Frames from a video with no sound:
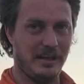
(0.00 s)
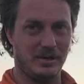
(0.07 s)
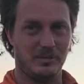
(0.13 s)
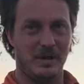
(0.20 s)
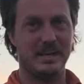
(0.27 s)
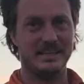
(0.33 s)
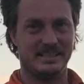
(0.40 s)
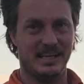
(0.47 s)
it
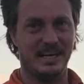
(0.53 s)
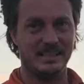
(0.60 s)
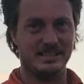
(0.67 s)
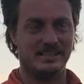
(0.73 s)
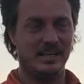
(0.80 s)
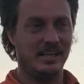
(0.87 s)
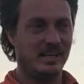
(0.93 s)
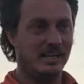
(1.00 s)
when it
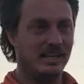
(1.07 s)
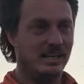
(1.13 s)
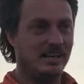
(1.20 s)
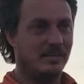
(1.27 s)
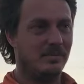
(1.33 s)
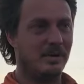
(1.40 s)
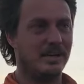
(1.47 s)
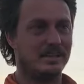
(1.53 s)
does
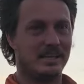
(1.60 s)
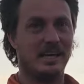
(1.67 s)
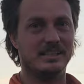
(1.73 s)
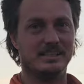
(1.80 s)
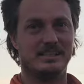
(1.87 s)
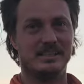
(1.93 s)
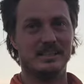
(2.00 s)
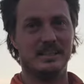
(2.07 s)

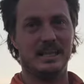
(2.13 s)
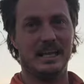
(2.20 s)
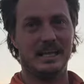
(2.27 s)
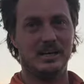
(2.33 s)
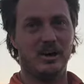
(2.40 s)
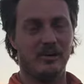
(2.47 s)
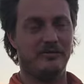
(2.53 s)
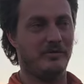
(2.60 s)

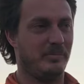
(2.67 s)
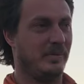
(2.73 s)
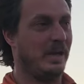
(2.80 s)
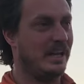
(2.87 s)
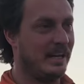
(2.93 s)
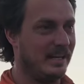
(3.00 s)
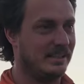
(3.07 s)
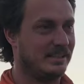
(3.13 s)
lean off a
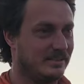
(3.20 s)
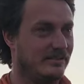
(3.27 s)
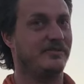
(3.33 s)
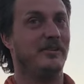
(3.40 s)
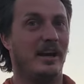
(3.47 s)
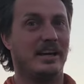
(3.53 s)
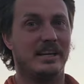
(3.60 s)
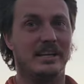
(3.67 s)
bit, it
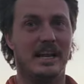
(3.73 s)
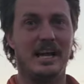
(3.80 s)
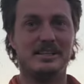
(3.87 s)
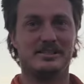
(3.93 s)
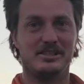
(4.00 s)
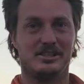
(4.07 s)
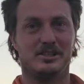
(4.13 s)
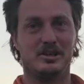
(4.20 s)
fucking
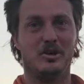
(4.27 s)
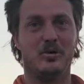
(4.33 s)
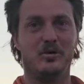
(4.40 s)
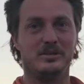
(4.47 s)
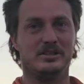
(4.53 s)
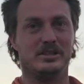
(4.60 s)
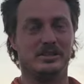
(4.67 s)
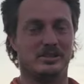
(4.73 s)
has this
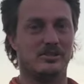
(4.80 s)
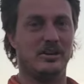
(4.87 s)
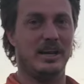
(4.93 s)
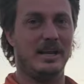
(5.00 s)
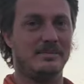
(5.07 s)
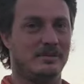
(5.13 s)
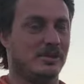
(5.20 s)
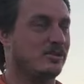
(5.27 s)
launch and it's got
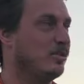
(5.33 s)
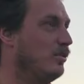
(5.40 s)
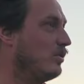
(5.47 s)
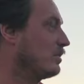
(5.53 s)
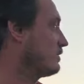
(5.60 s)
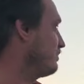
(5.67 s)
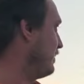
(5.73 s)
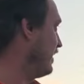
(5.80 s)
heaps of torque,
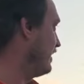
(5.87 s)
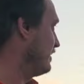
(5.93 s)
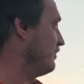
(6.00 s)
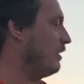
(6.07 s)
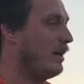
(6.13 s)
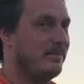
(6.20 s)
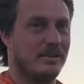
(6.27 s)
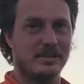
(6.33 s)
but at the
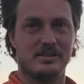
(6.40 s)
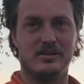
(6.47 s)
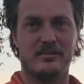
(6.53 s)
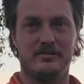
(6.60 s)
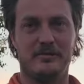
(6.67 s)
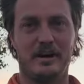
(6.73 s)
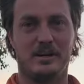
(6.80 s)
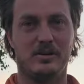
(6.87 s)
moment it's got
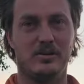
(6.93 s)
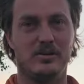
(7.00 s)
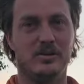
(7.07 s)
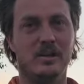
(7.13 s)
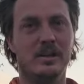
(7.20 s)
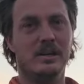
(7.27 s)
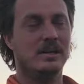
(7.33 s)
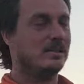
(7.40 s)
fuck all.
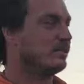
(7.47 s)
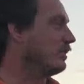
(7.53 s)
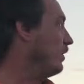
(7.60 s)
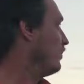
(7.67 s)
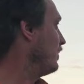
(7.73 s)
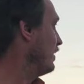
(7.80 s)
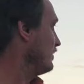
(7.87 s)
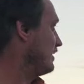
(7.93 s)
So I
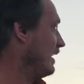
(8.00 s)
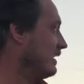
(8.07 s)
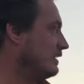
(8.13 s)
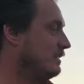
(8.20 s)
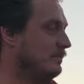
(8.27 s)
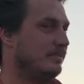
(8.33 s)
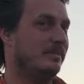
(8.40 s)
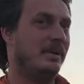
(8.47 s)
will take
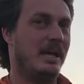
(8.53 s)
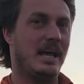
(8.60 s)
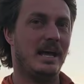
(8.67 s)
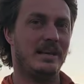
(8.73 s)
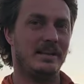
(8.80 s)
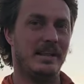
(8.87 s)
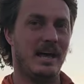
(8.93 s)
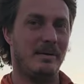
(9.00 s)
some
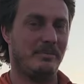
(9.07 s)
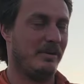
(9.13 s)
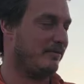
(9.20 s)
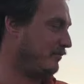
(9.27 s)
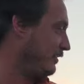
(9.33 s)
out of that, but for